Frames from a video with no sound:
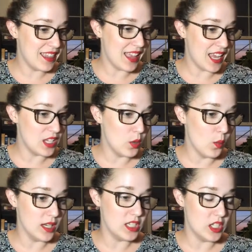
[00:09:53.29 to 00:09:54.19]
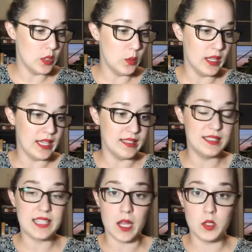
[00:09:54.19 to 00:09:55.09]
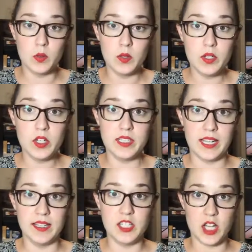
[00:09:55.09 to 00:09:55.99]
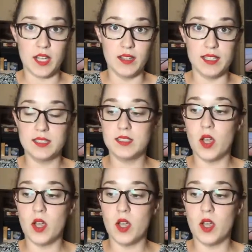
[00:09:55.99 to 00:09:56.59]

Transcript: that you want to do is schedule your daily checklist.